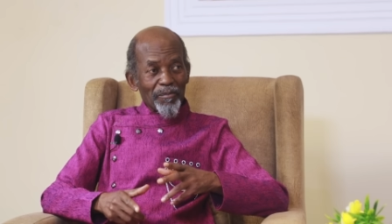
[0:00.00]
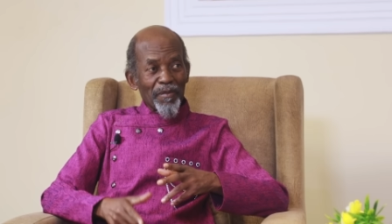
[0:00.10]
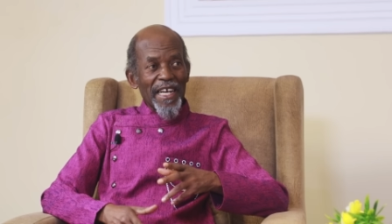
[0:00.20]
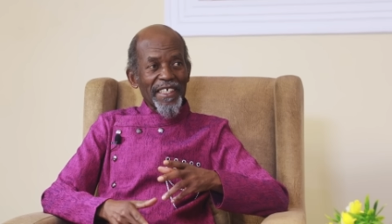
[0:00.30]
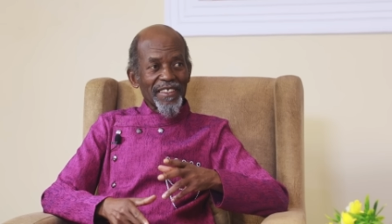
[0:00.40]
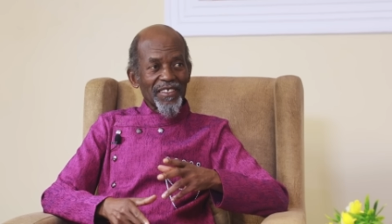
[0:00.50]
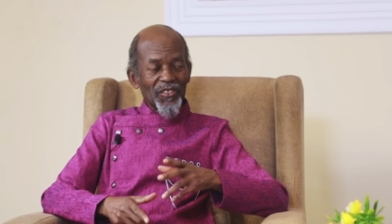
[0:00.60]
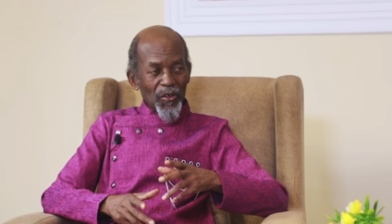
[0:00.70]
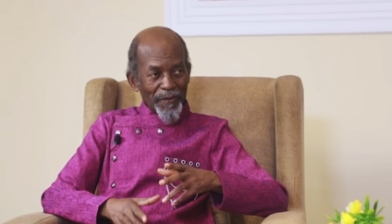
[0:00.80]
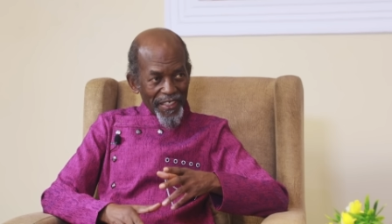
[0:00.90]
mind,
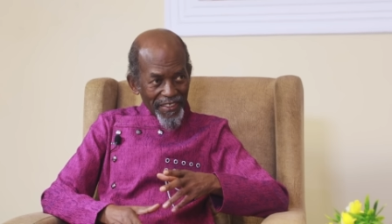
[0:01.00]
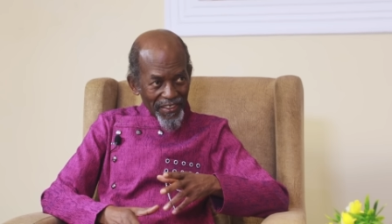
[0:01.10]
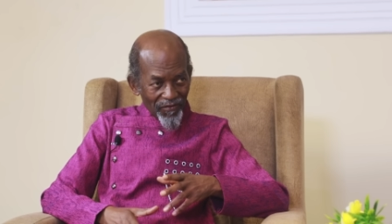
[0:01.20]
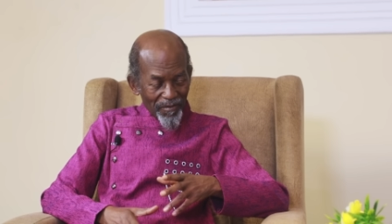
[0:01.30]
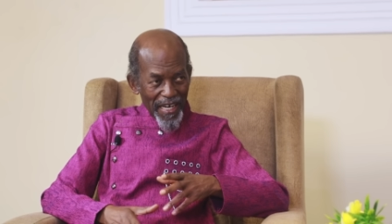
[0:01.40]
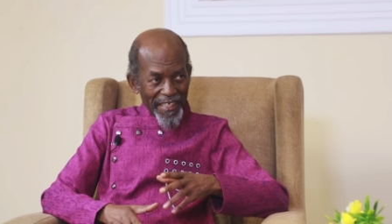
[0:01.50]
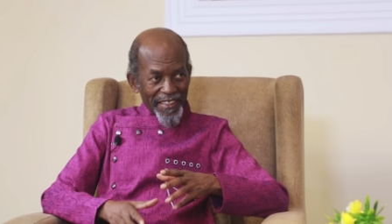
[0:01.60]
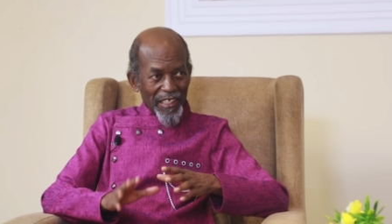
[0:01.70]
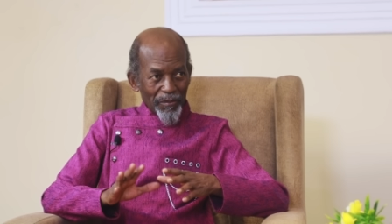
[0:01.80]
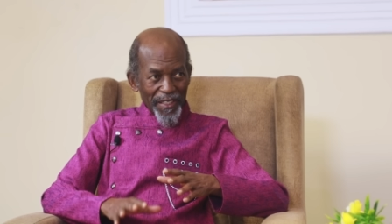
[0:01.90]
the objective
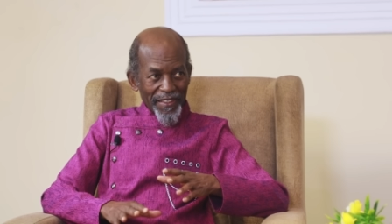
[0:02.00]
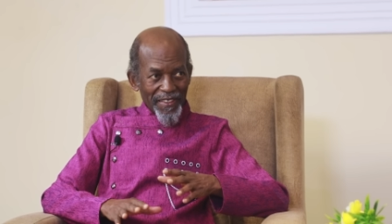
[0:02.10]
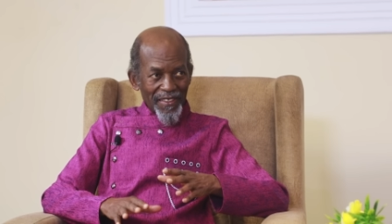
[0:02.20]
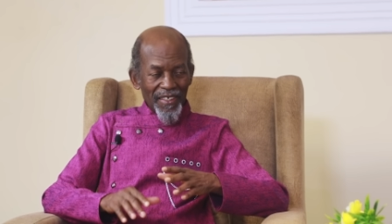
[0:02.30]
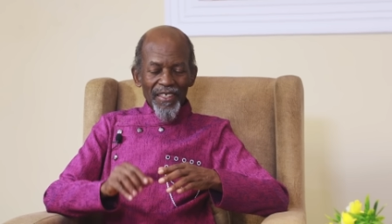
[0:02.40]
mind a bit,